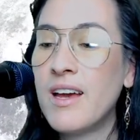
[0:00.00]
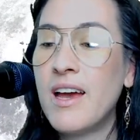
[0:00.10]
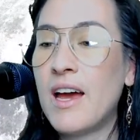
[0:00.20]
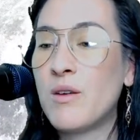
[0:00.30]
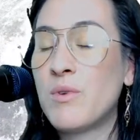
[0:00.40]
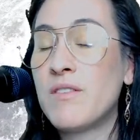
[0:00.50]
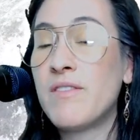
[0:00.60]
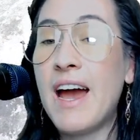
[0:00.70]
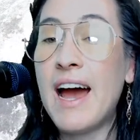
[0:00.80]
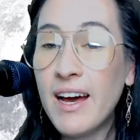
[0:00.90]
And we've
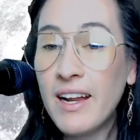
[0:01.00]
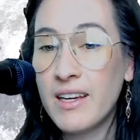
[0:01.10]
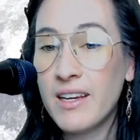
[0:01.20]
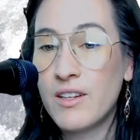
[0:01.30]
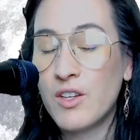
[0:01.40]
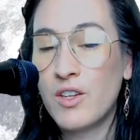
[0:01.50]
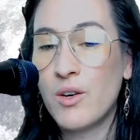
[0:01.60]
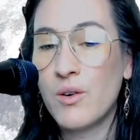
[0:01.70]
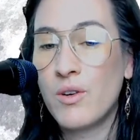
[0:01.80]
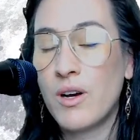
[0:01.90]
added,
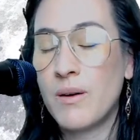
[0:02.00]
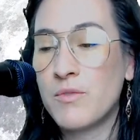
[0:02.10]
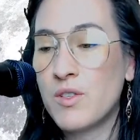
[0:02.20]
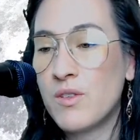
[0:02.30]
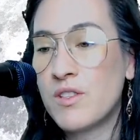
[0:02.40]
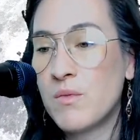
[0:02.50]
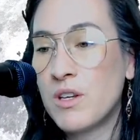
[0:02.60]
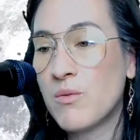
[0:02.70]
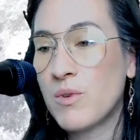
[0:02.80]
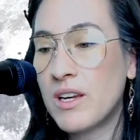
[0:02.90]
to these
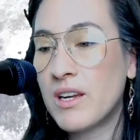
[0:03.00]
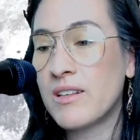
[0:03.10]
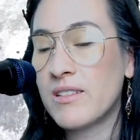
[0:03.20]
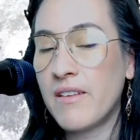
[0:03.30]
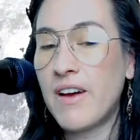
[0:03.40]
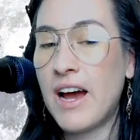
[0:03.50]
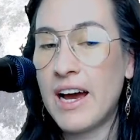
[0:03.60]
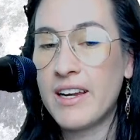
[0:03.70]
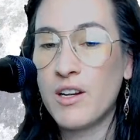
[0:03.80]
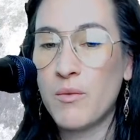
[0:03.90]
mini readings, I've
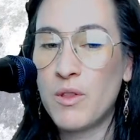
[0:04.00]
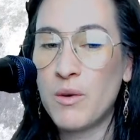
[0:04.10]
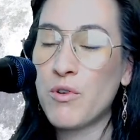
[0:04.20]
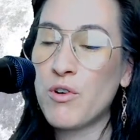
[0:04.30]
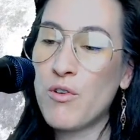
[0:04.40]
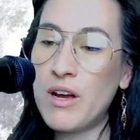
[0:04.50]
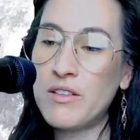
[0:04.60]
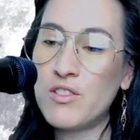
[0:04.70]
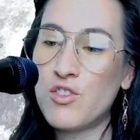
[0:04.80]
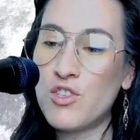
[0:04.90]
added the
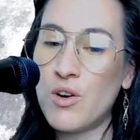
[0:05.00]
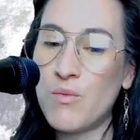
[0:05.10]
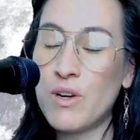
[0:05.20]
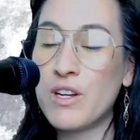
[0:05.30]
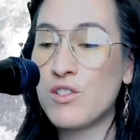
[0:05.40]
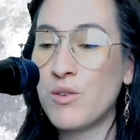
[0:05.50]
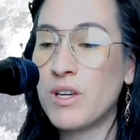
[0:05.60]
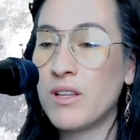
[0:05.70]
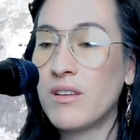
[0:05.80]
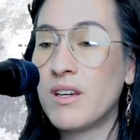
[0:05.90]
progressed chart reading so we
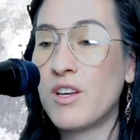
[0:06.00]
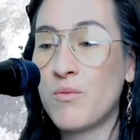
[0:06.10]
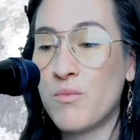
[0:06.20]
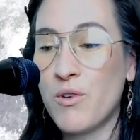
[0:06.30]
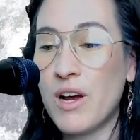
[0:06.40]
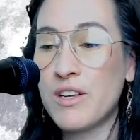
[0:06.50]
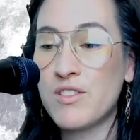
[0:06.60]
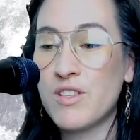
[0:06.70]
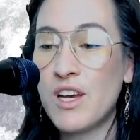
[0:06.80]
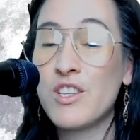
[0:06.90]
can look at your
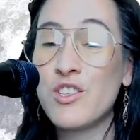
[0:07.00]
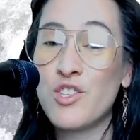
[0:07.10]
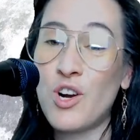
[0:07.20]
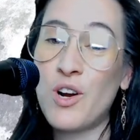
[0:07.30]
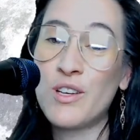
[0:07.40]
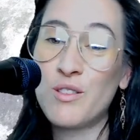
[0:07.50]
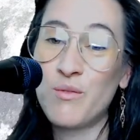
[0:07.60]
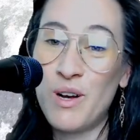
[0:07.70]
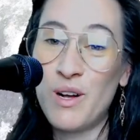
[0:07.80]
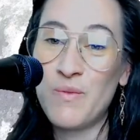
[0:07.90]
progressed chart as
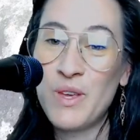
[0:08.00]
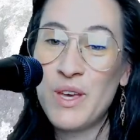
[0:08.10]
well